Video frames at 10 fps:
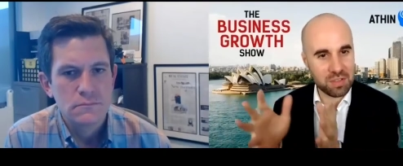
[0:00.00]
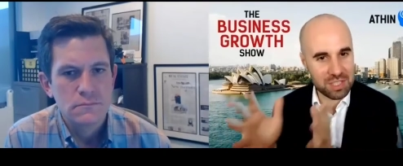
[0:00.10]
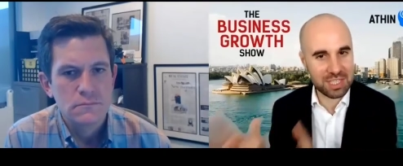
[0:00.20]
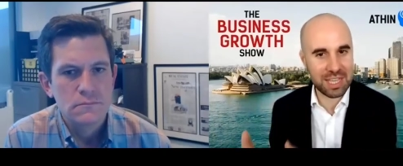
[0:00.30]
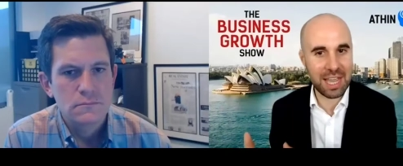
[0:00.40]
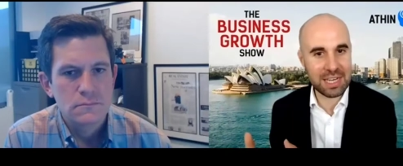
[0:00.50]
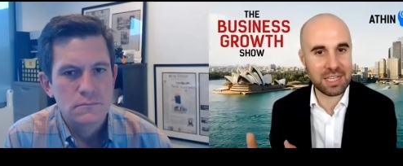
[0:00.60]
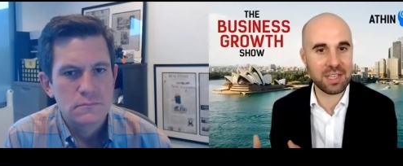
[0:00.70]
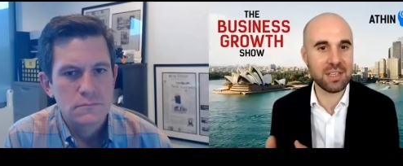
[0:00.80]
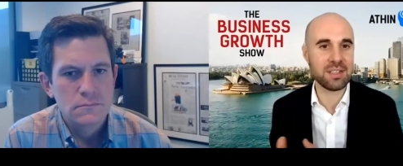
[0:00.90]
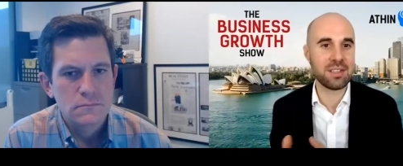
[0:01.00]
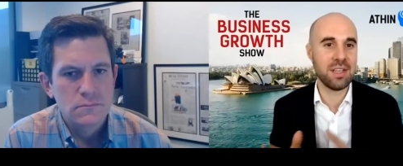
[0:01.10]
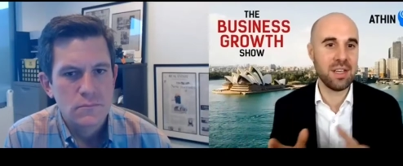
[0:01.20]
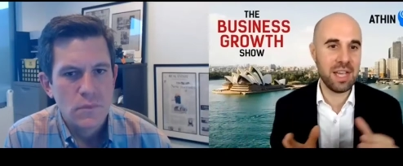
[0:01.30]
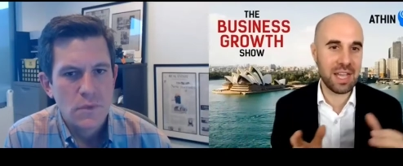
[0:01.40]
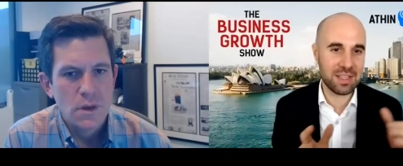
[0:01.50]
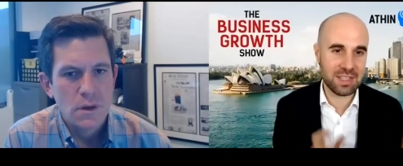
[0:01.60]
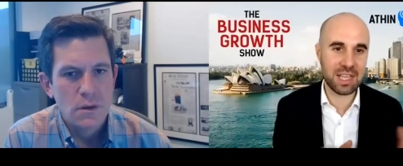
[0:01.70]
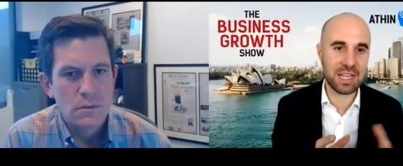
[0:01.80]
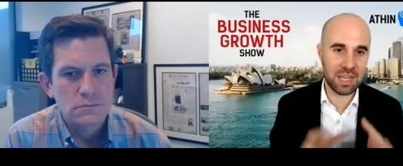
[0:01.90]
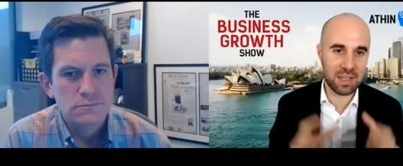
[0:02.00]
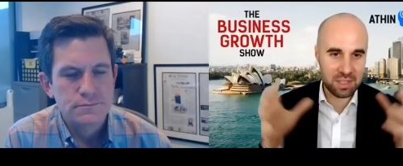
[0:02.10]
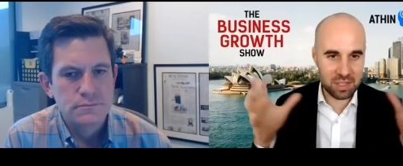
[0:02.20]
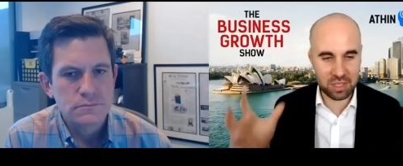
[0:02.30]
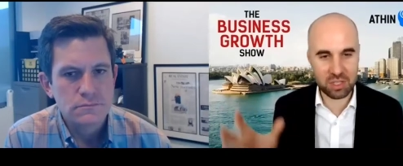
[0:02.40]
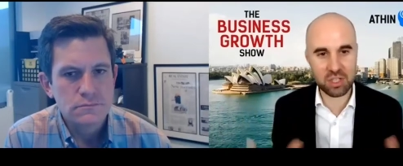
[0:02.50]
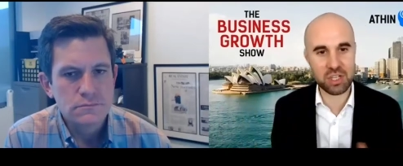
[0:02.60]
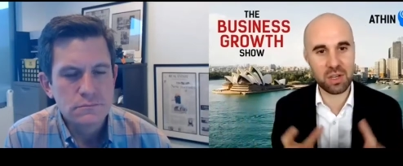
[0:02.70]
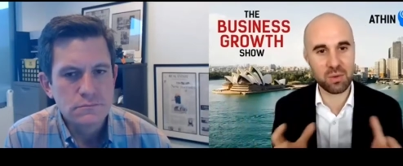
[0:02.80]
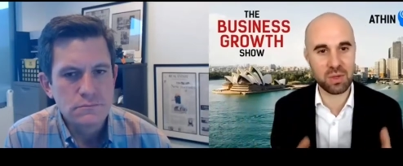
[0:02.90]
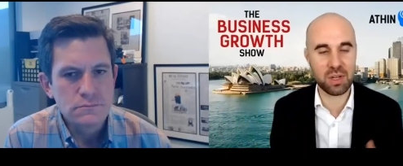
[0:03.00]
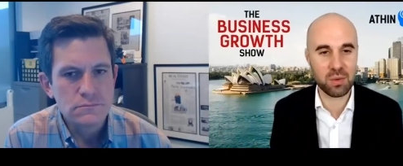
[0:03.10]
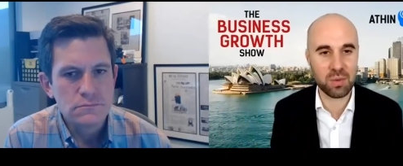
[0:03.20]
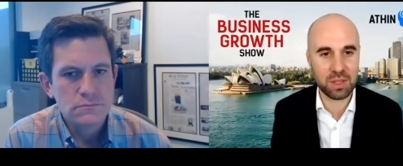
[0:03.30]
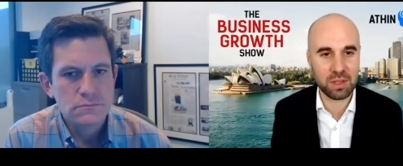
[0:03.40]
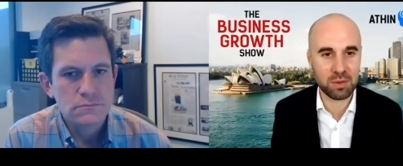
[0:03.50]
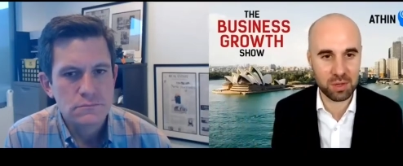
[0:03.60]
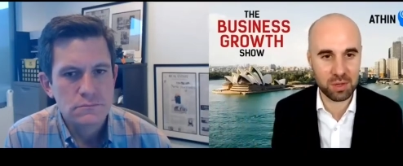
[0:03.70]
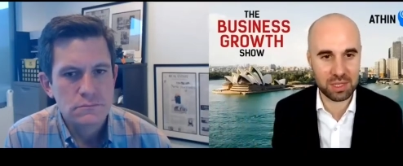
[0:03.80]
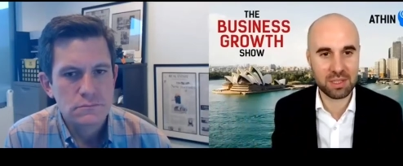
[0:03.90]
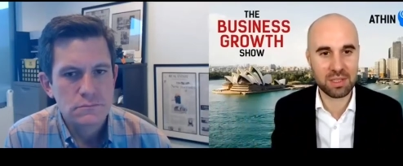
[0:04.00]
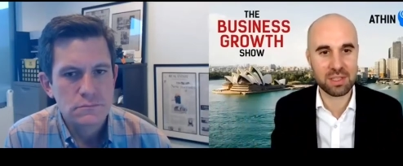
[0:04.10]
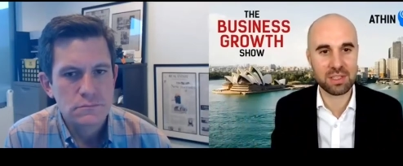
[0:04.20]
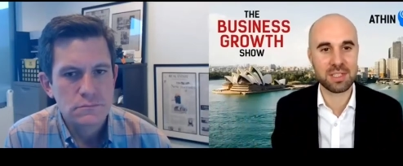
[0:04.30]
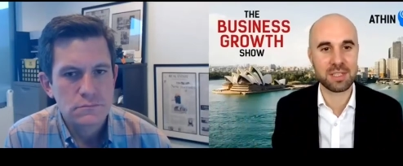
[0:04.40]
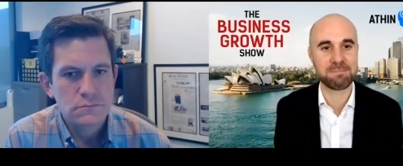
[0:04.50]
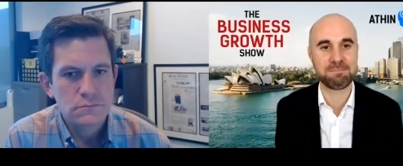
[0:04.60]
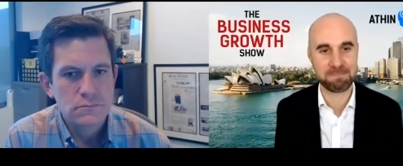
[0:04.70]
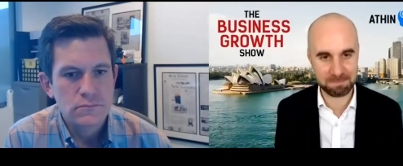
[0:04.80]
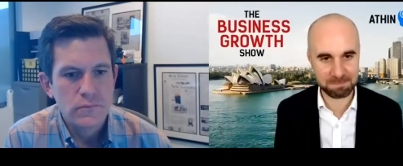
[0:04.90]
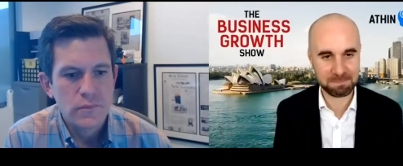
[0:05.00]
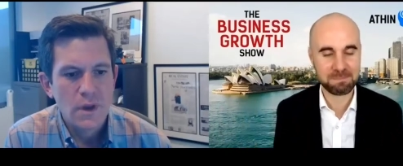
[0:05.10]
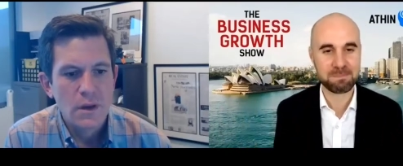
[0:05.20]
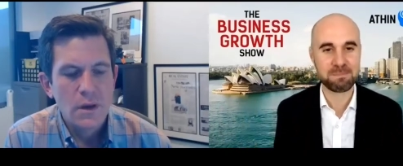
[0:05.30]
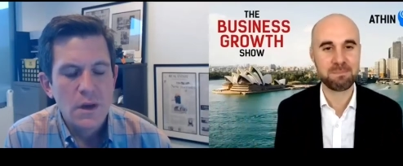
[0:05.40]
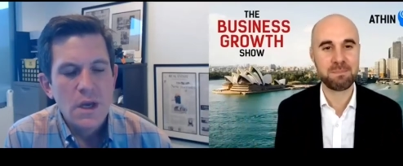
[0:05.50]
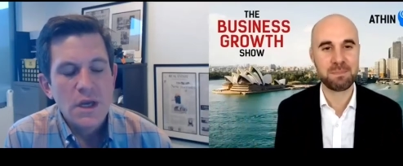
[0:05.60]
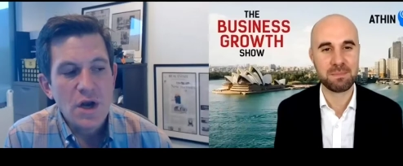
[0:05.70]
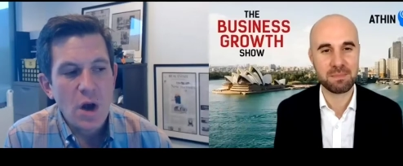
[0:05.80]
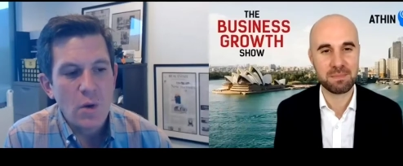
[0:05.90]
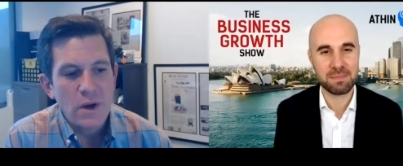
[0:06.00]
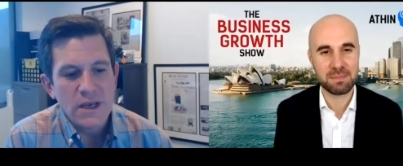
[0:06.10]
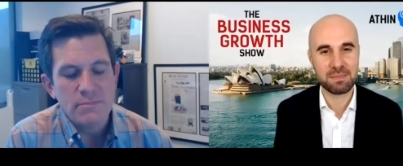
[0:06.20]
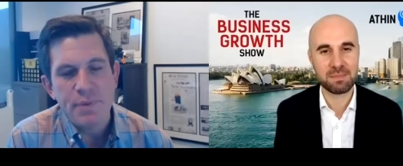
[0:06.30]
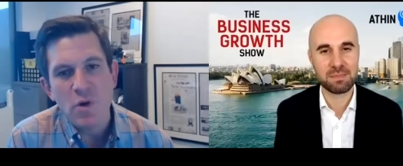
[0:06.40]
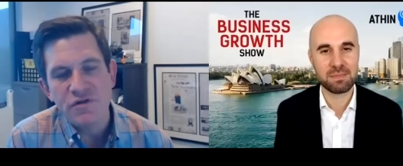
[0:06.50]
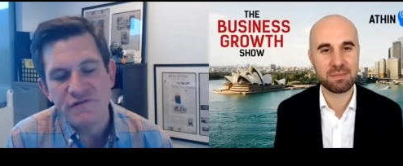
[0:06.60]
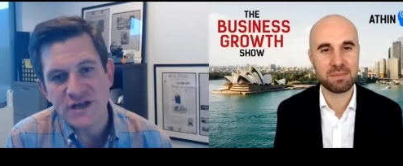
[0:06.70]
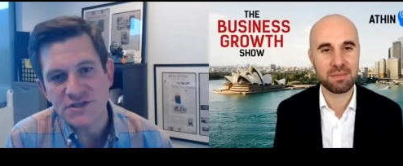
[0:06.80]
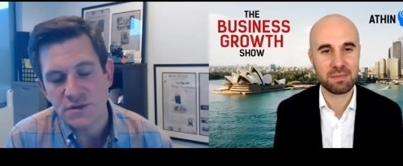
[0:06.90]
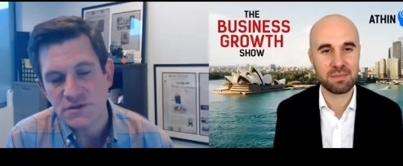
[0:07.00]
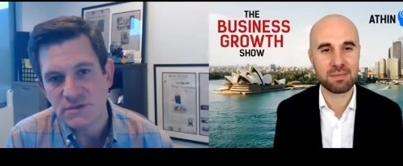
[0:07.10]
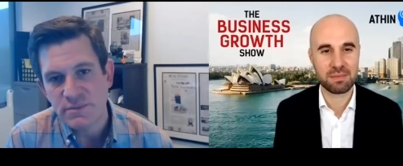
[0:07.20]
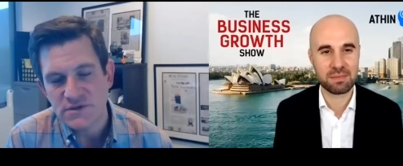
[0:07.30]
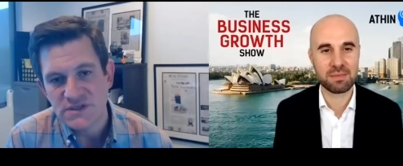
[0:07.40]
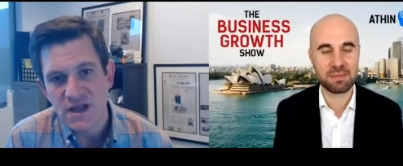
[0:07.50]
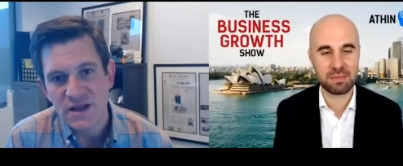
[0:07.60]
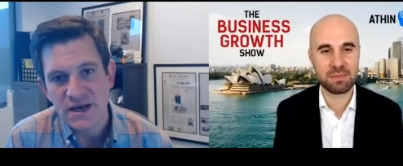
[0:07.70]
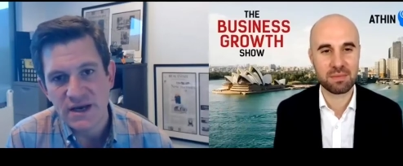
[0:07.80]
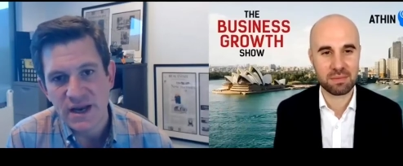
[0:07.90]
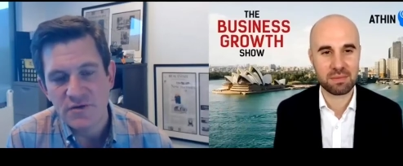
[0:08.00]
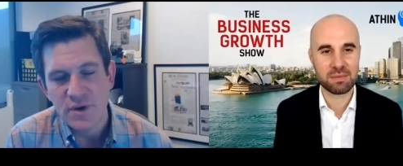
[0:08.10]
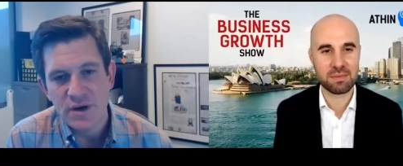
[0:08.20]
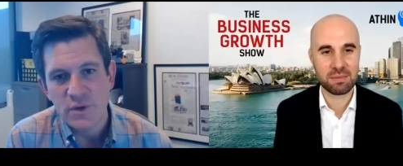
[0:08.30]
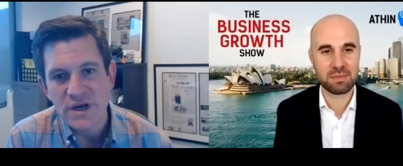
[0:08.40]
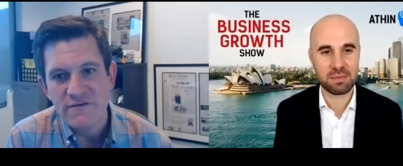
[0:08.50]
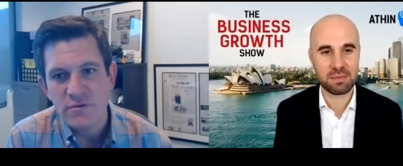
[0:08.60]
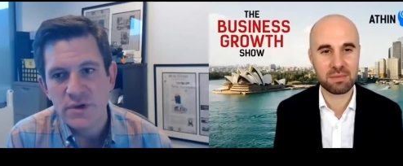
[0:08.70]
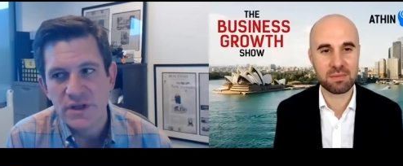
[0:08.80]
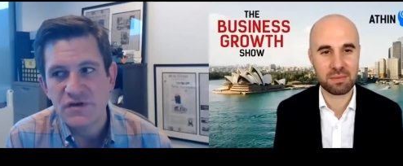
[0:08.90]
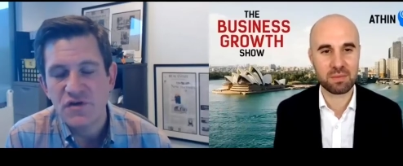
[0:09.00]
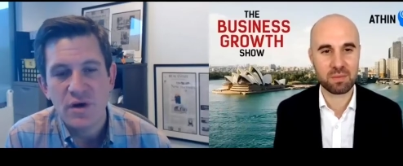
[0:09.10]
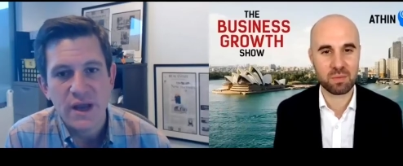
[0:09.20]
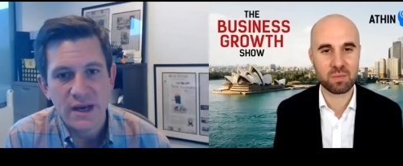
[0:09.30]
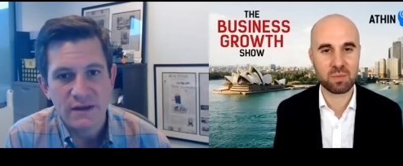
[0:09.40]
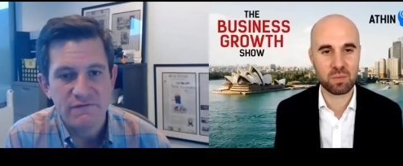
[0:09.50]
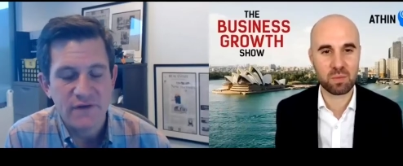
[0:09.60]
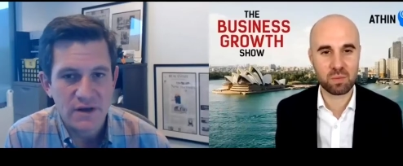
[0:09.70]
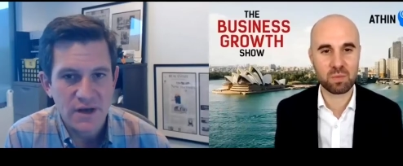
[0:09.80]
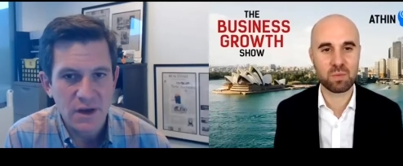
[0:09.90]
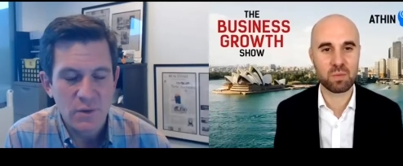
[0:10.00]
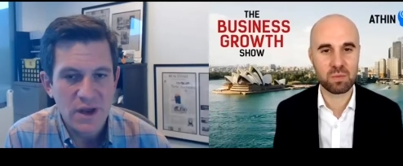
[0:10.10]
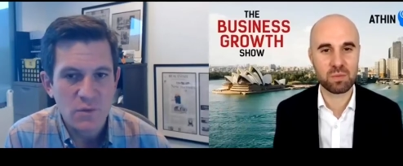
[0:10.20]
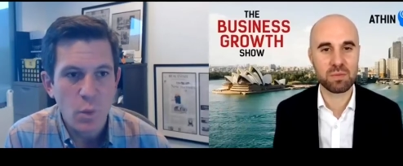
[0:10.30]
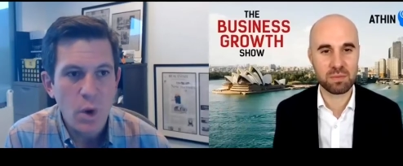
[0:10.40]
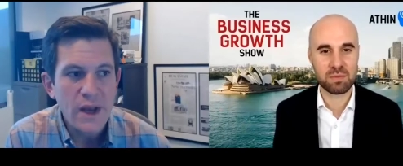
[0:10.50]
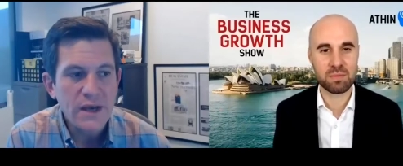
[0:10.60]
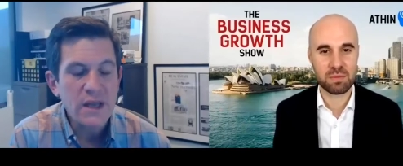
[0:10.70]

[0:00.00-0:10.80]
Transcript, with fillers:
Speaker 1: of scaling it and selling it that you can share, you know, with everybody listening?
Speaker 2: You know, in both ventures, in both Cellit and Handwrytten, we never really took any funding. We had one